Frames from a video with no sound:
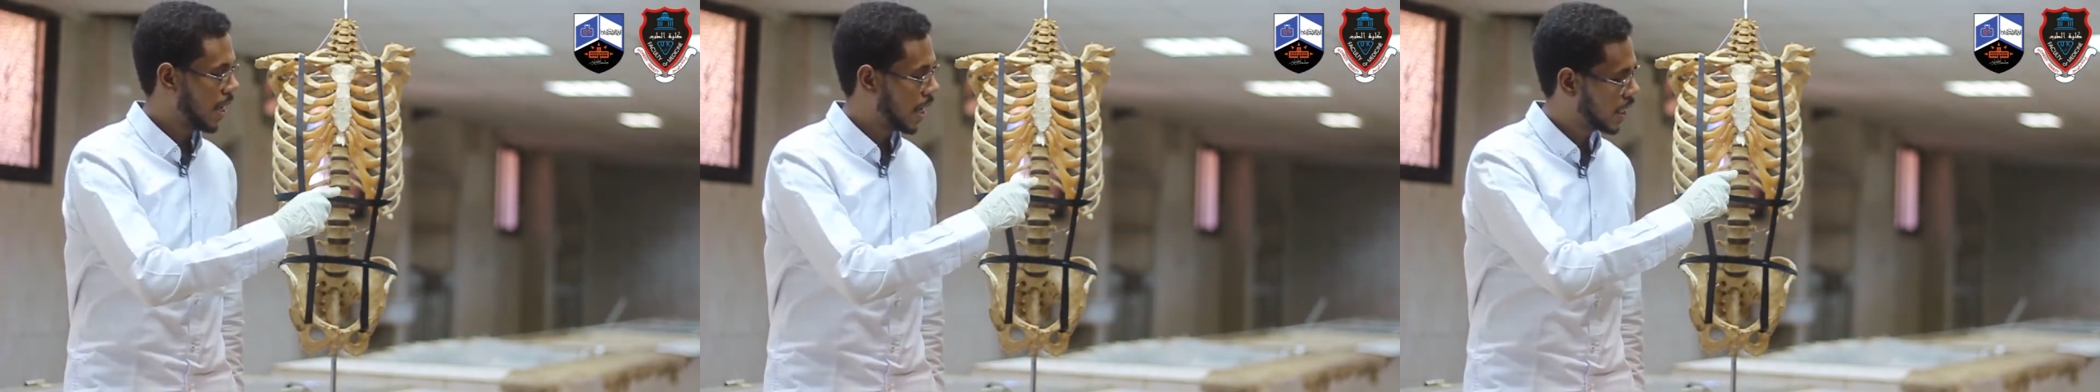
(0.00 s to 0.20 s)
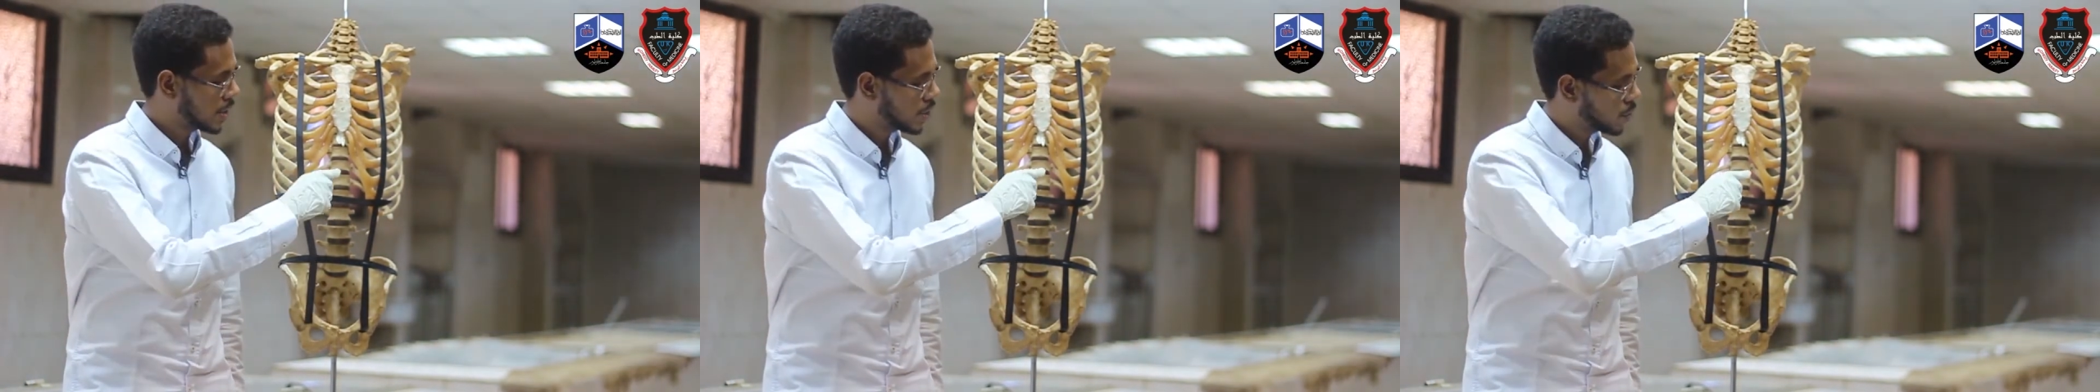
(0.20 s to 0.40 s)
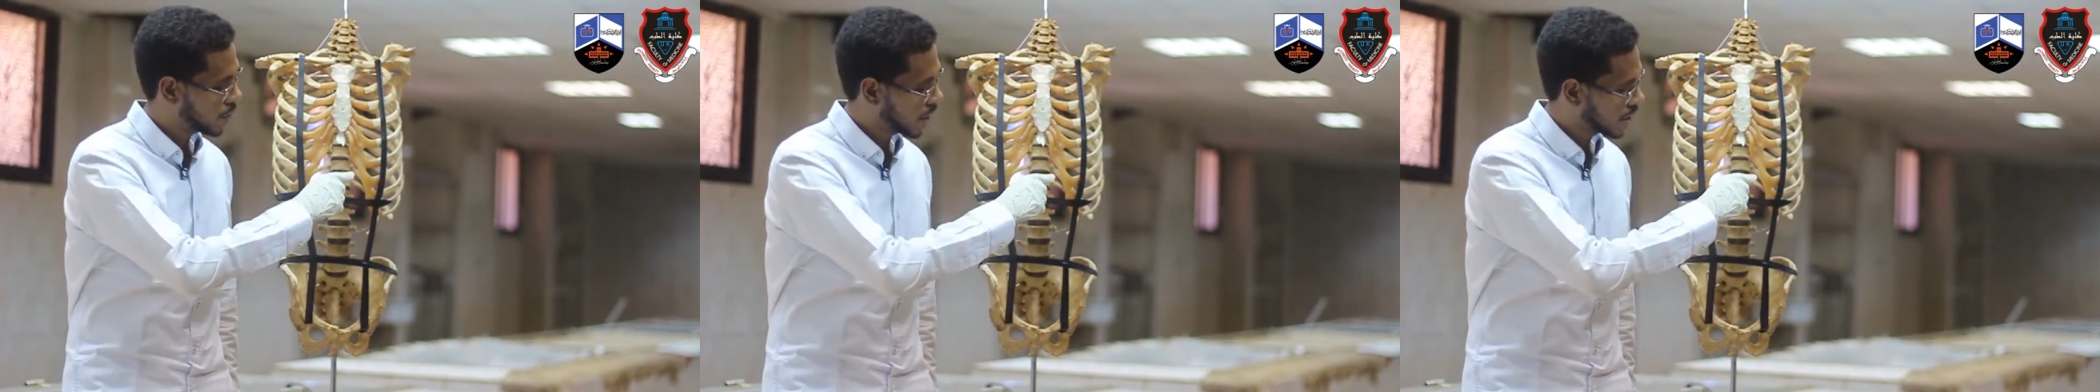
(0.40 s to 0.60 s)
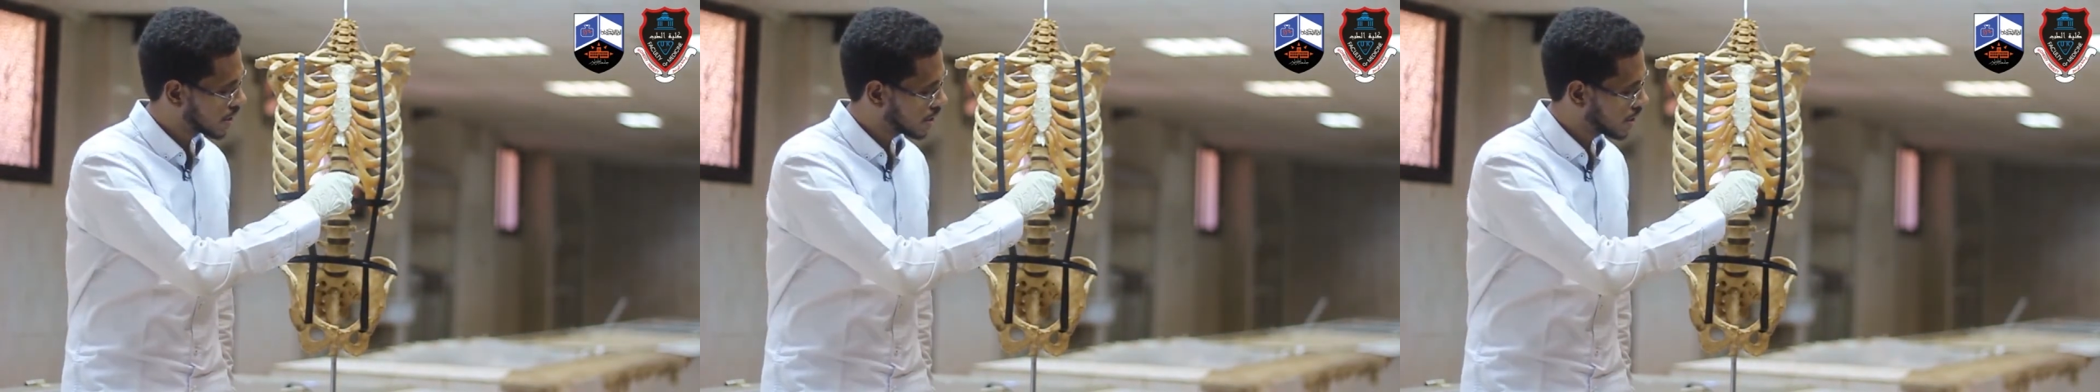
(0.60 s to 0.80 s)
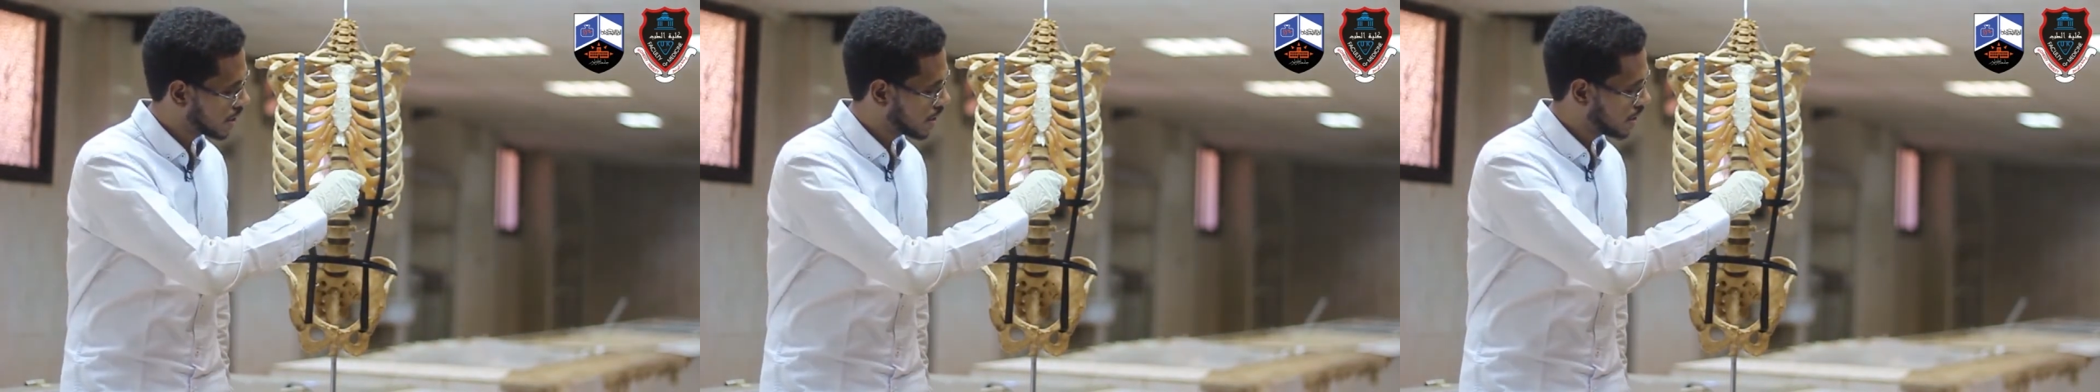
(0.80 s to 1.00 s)
As you can
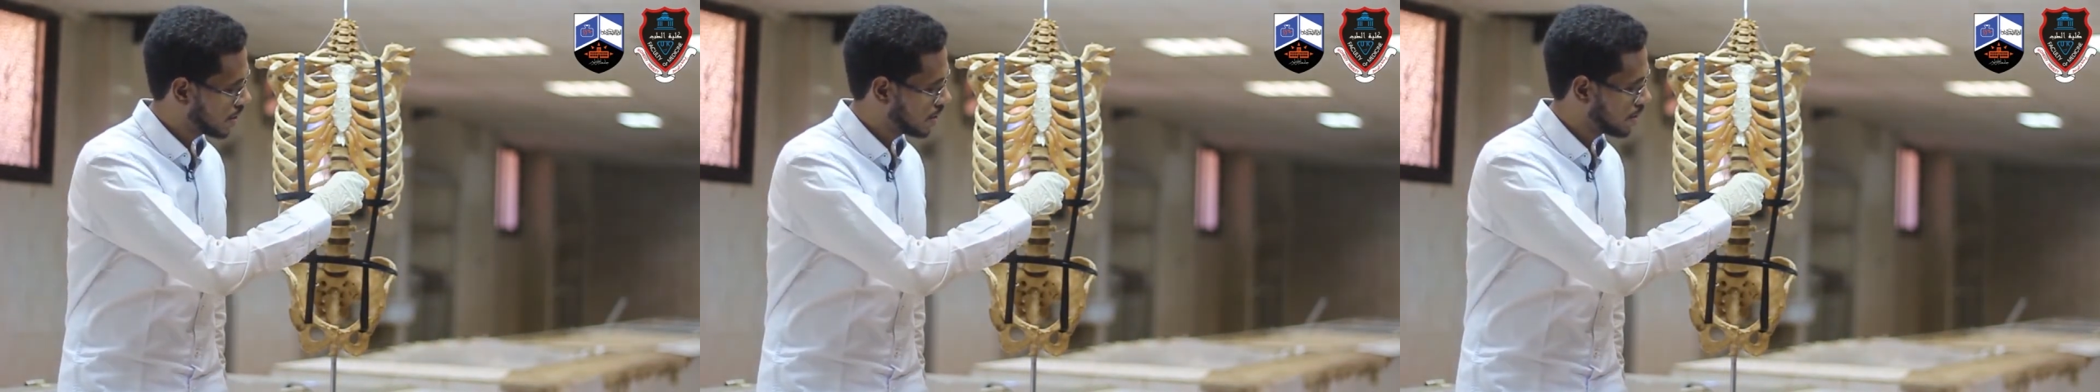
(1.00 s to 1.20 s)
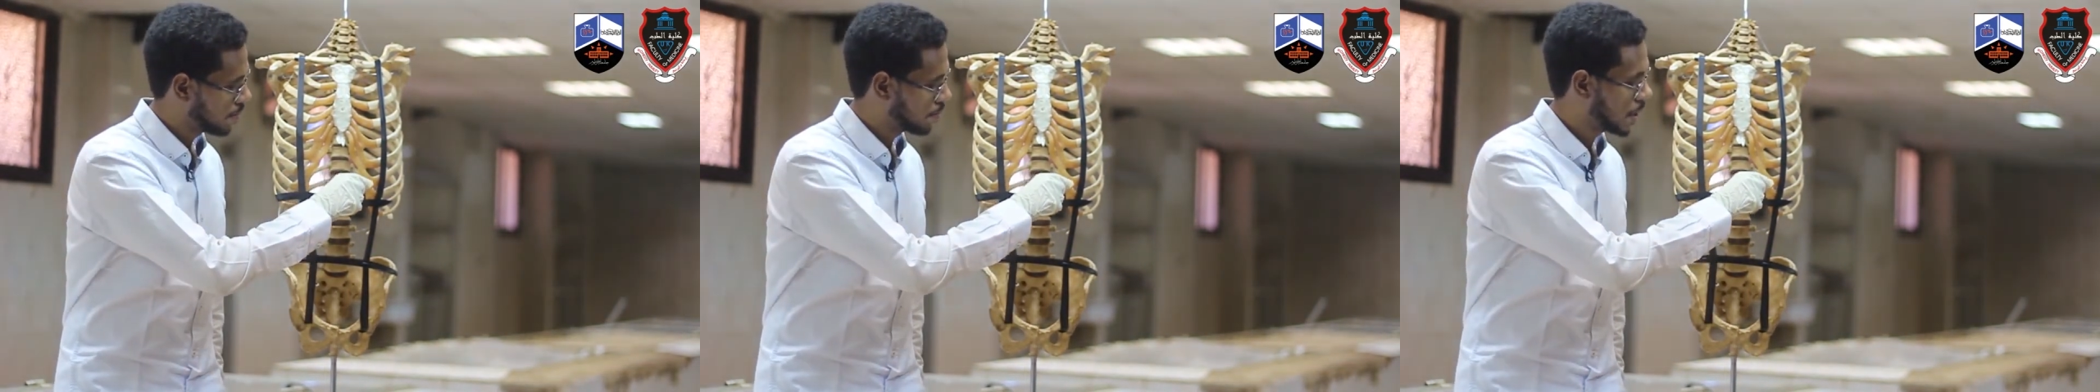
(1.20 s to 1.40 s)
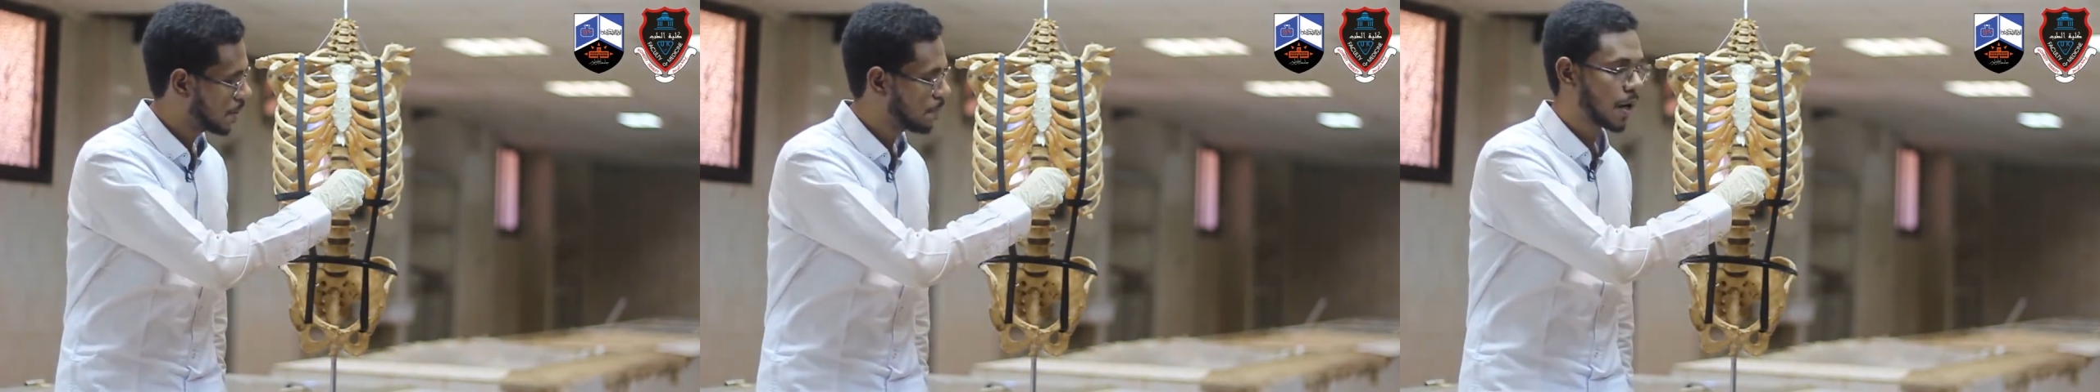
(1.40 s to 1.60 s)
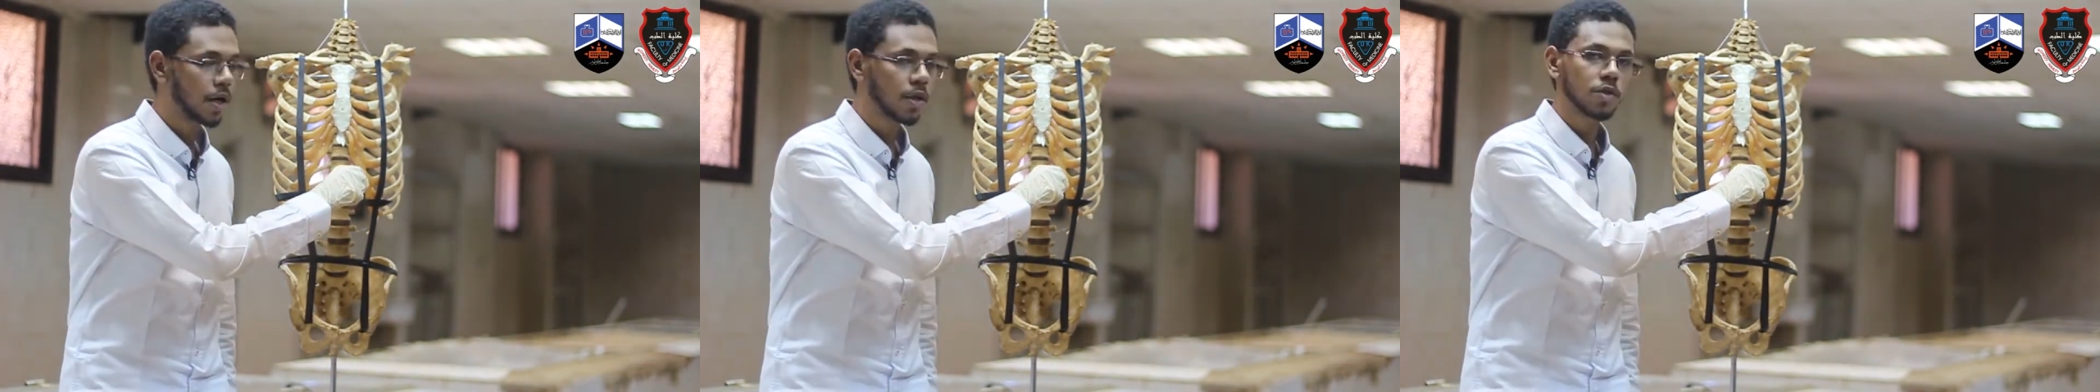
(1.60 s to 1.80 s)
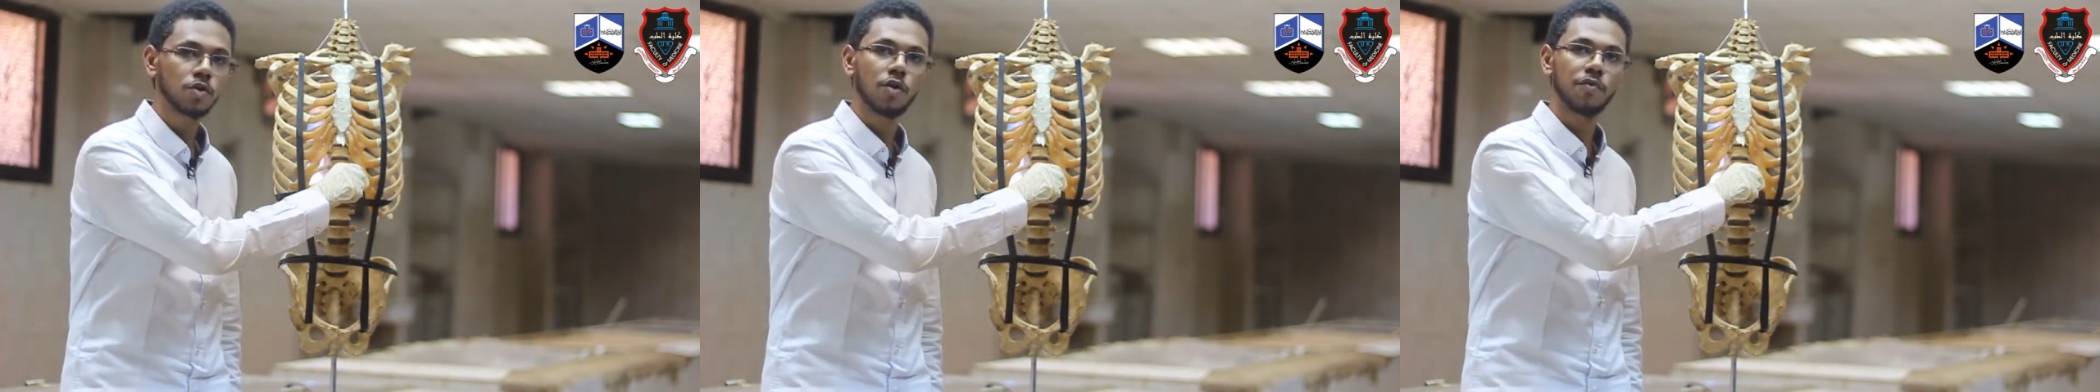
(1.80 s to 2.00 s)
see, big part